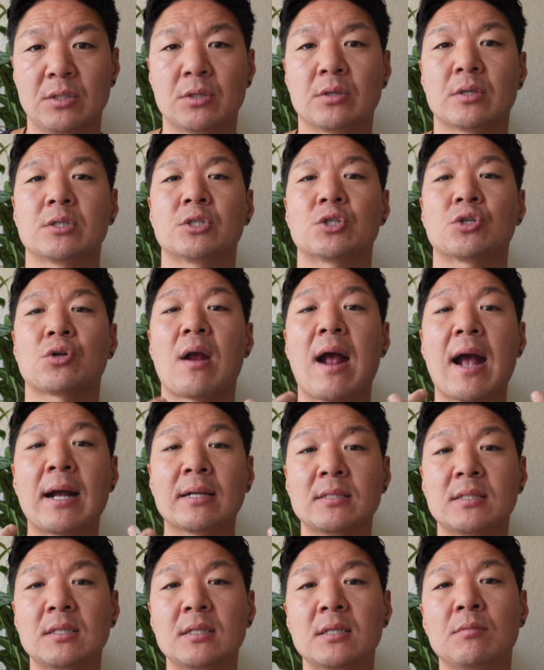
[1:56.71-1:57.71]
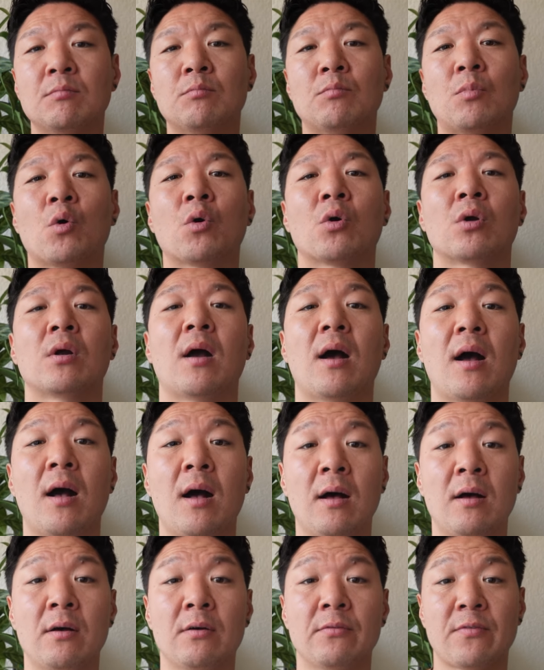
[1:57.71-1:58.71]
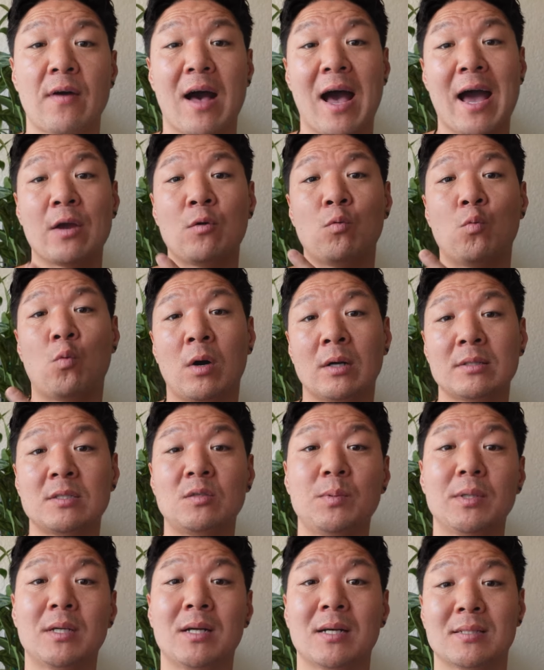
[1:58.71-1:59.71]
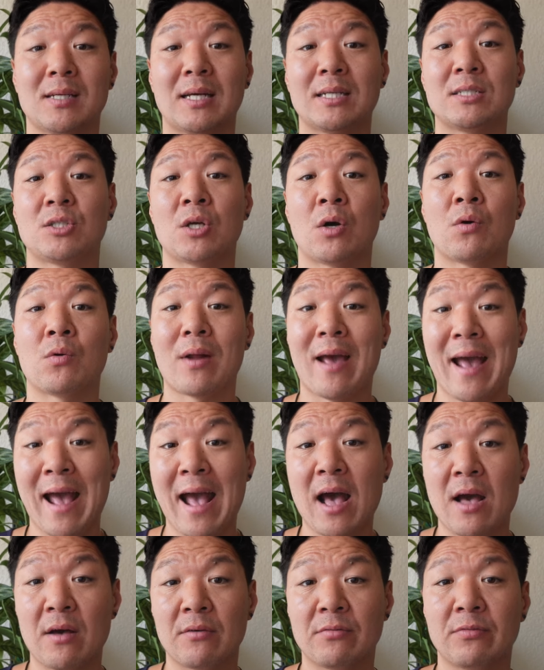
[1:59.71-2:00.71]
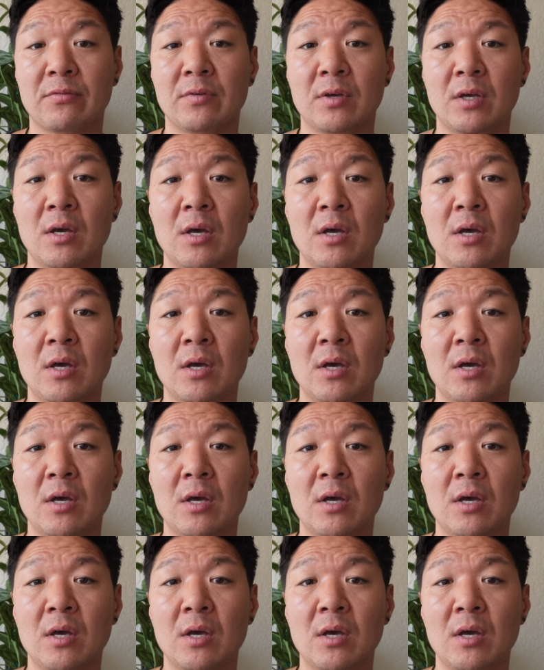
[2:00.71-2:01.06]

You're attracting more of I want because I don't have.